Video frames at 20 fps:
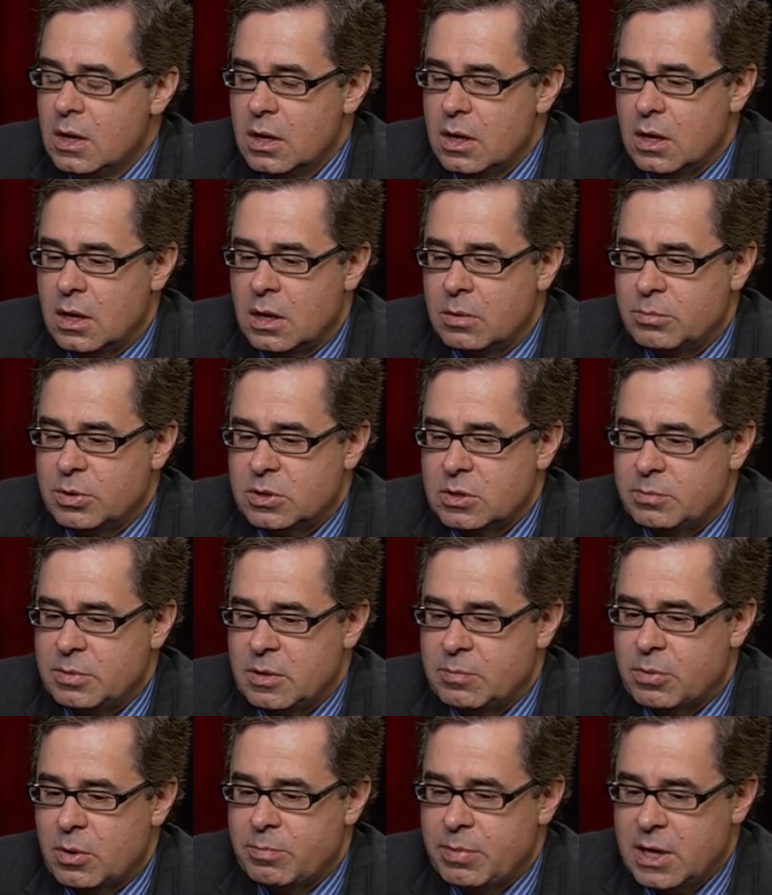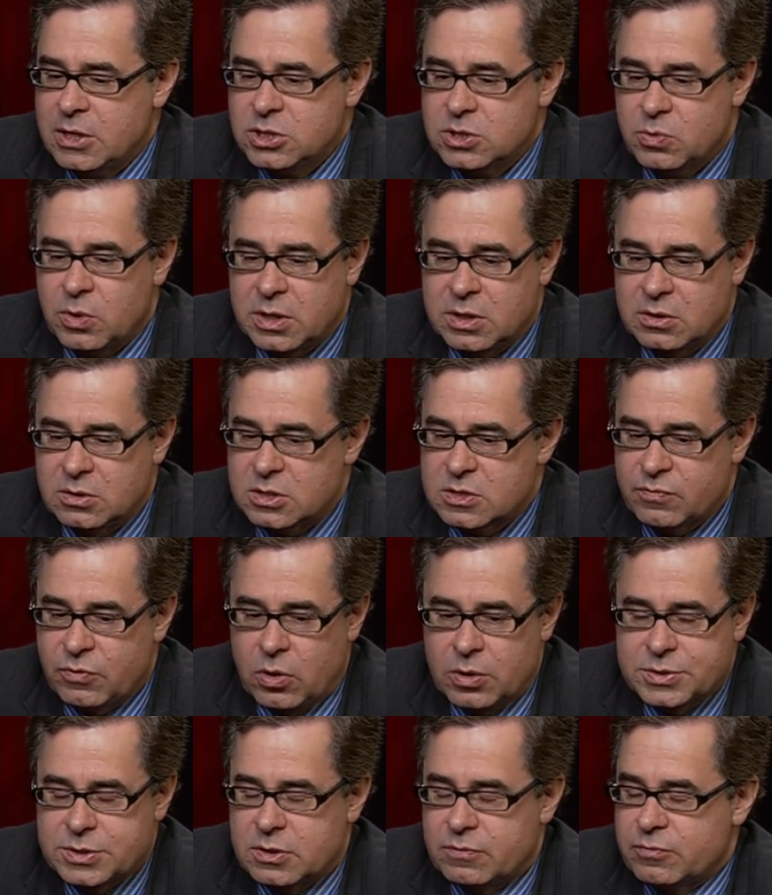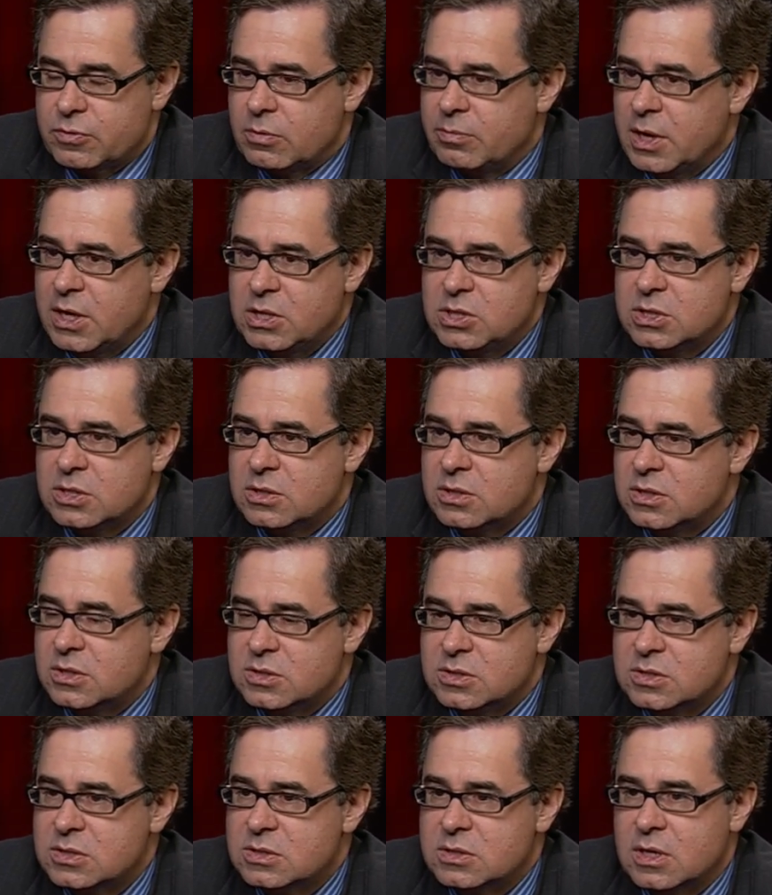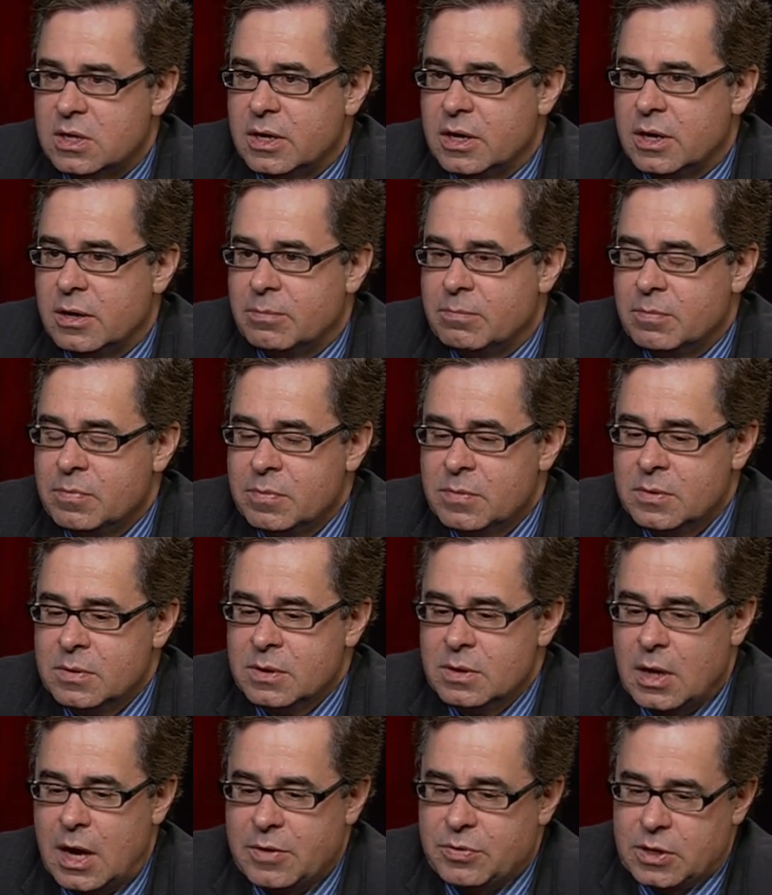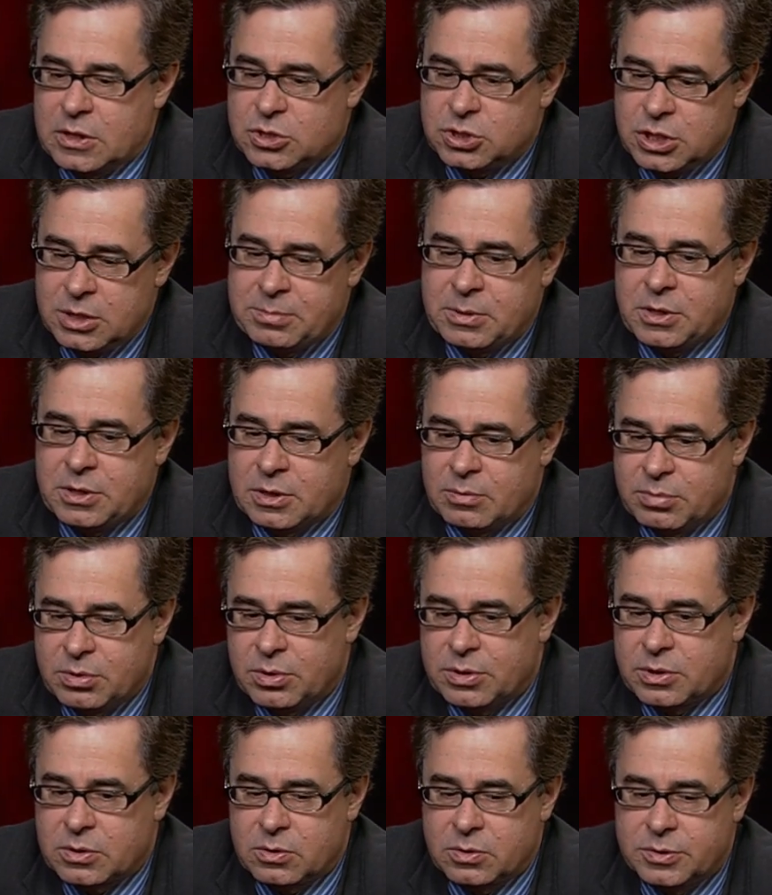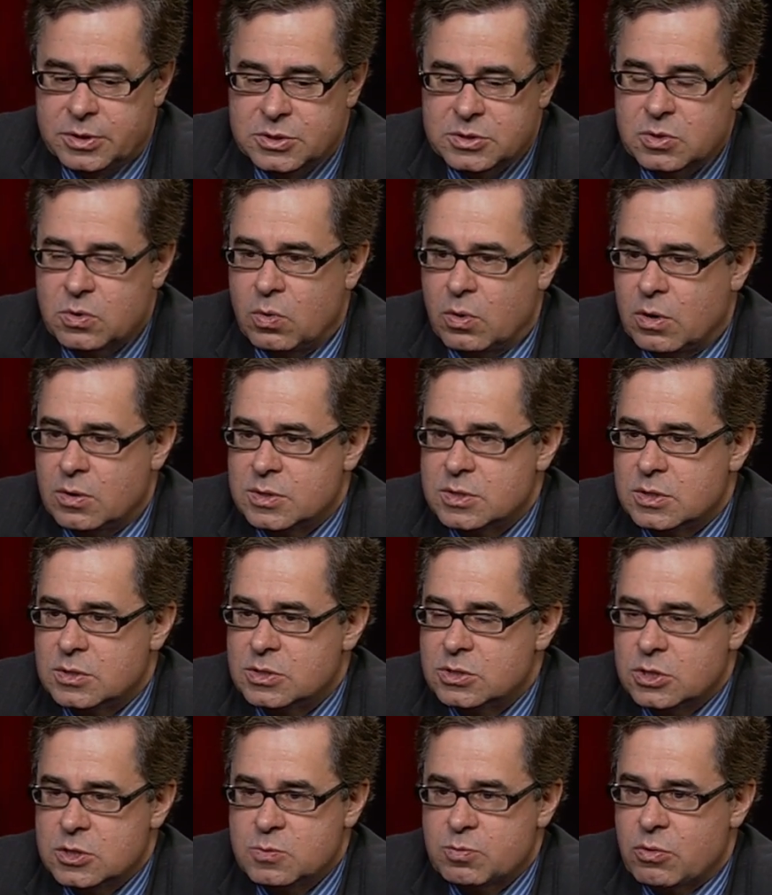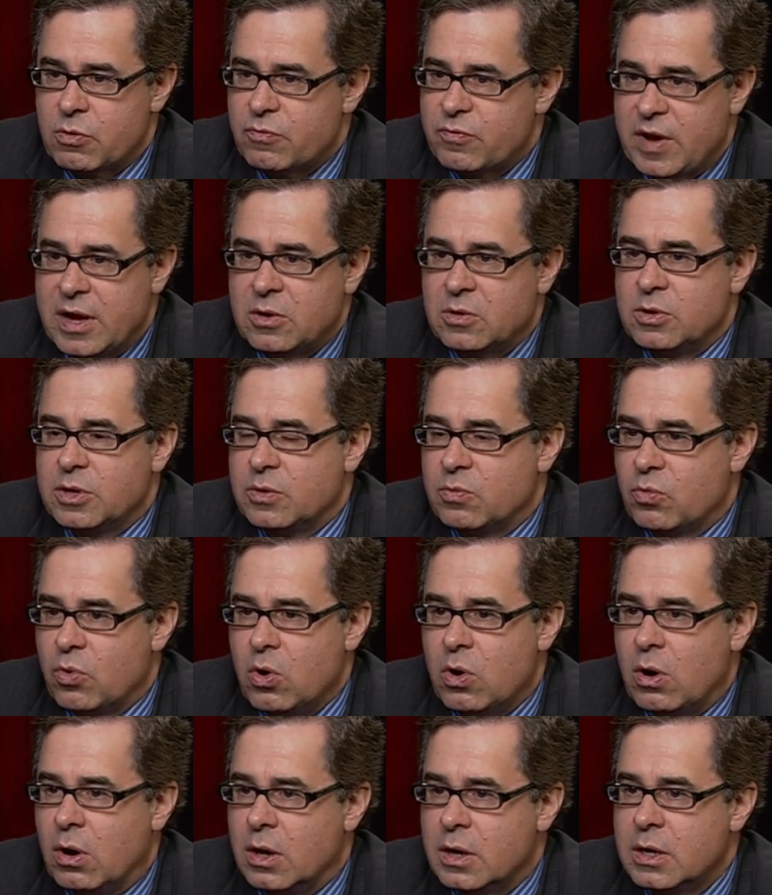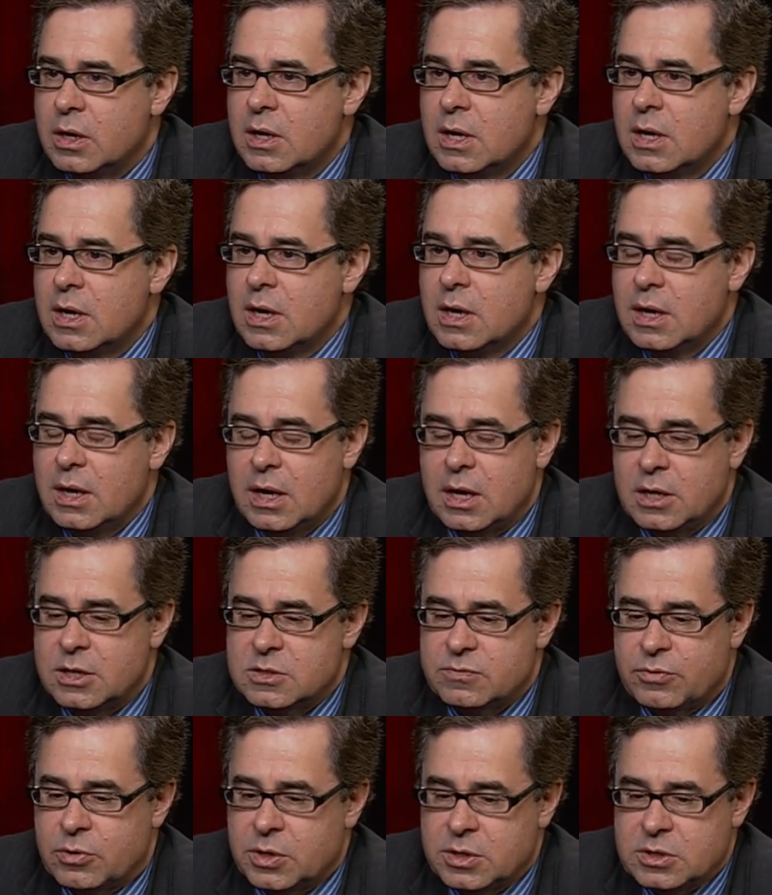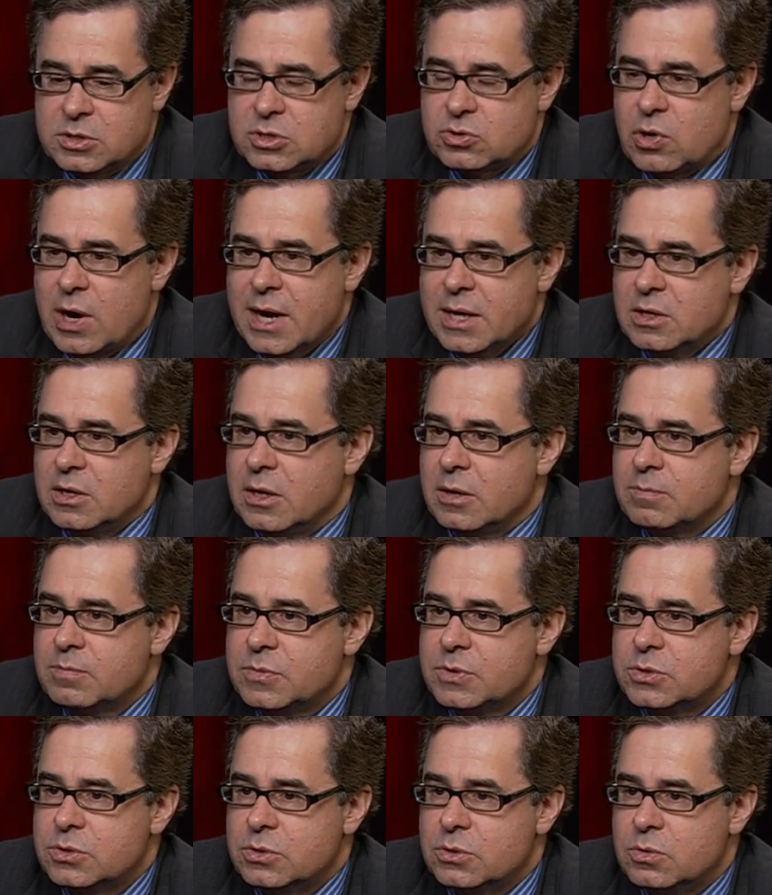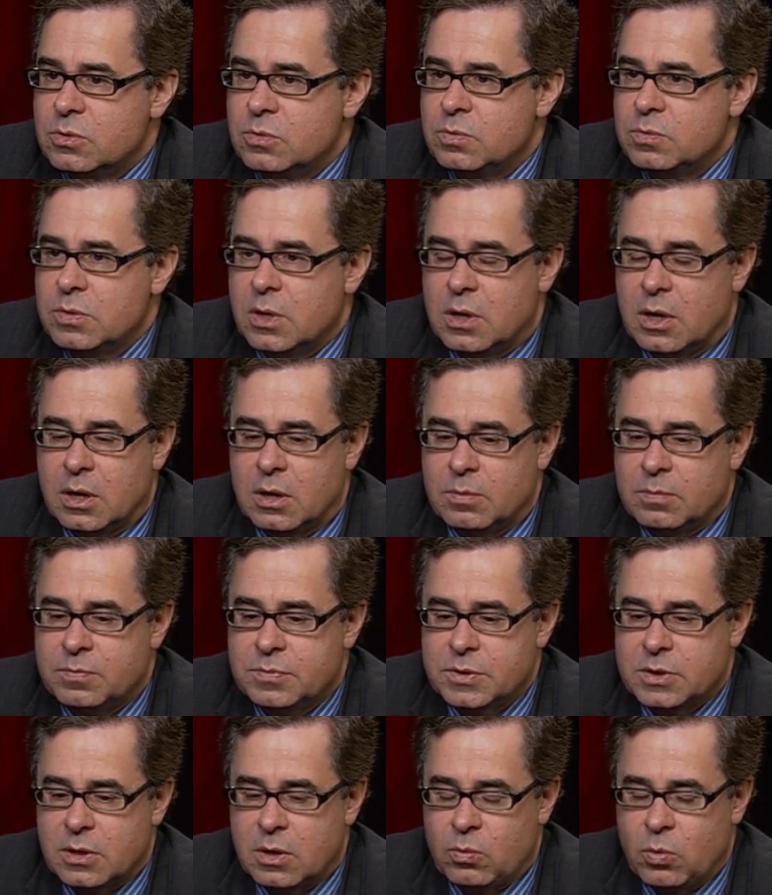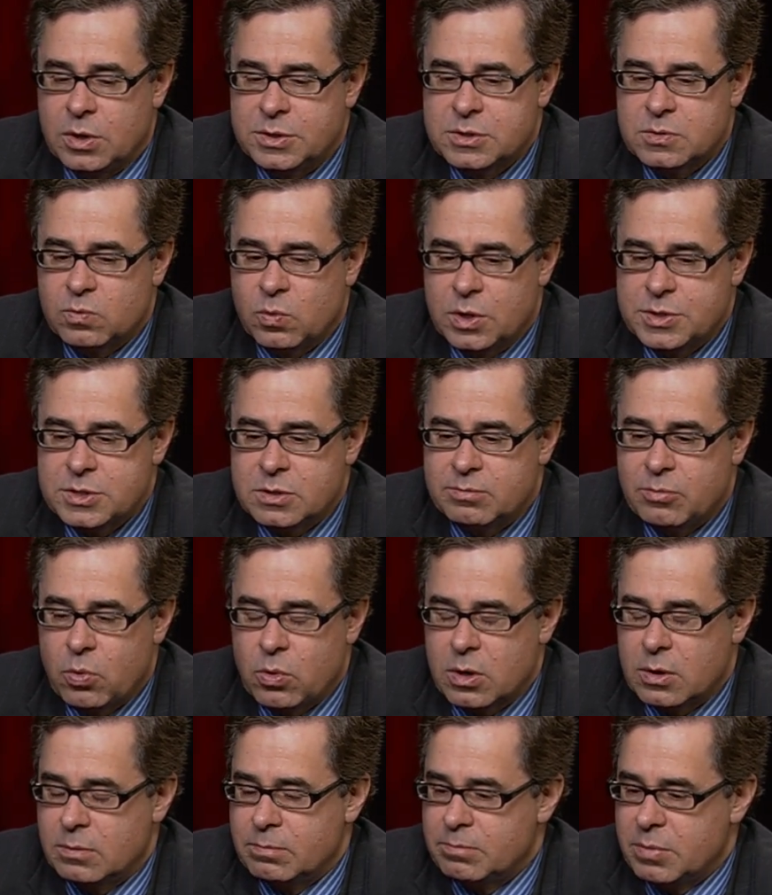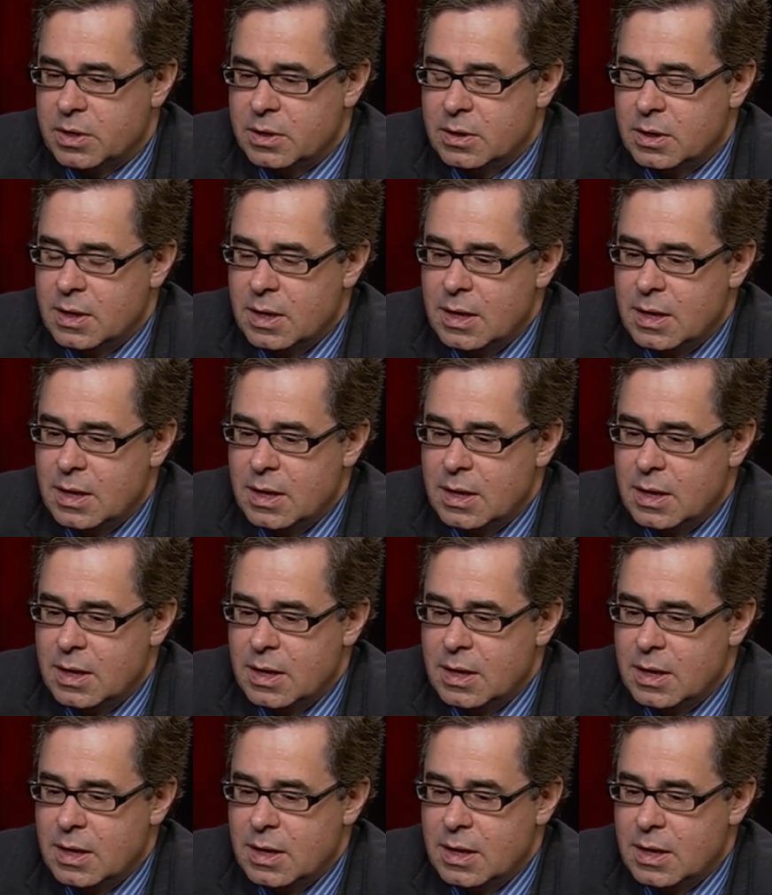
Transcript: Uh, but to be perpetuating this false information is um, I think, cheapening the political discourse. It's just profoundly wrong, and it's very distracting to uh, you know what's what's important. But